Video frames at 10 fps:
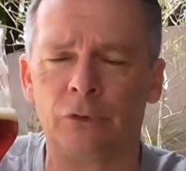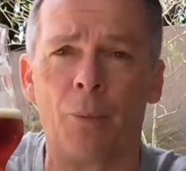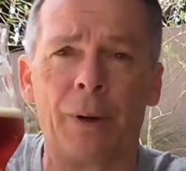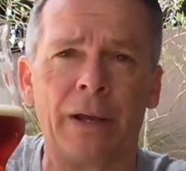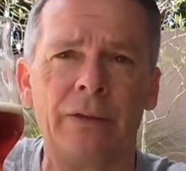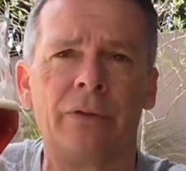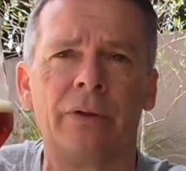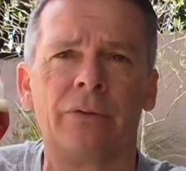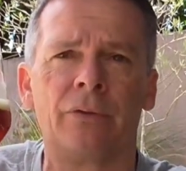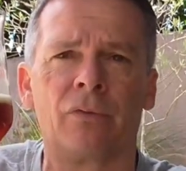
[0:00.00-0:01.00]
dominate
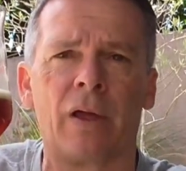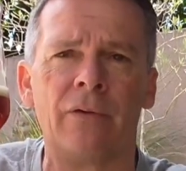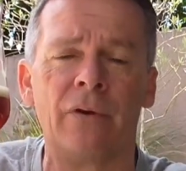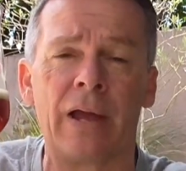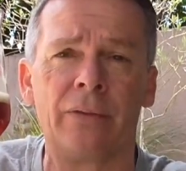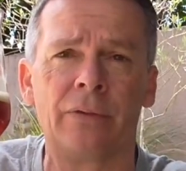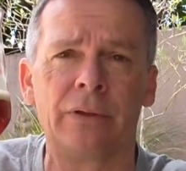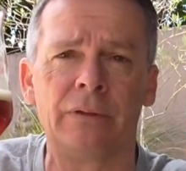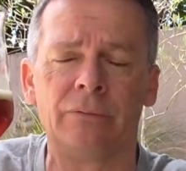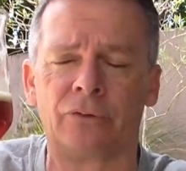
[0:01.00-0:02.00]
the flavour and
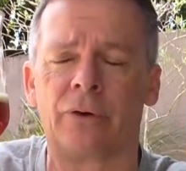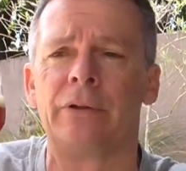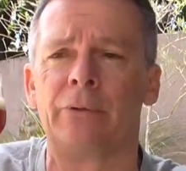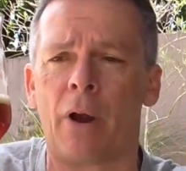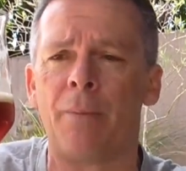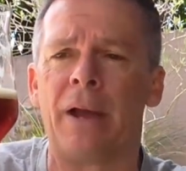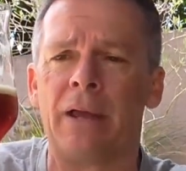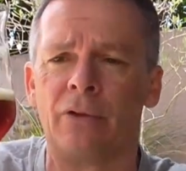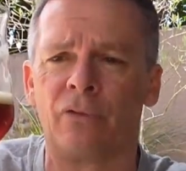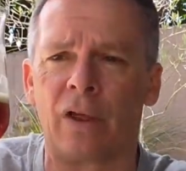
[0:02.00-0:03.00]
the aroma
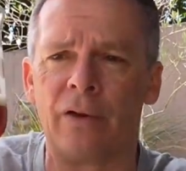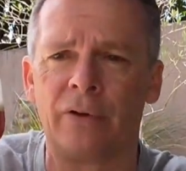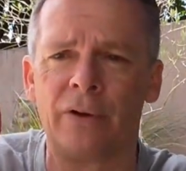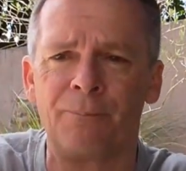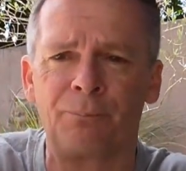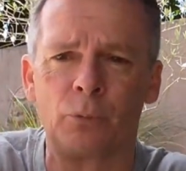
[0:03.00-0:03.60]
and the flavour.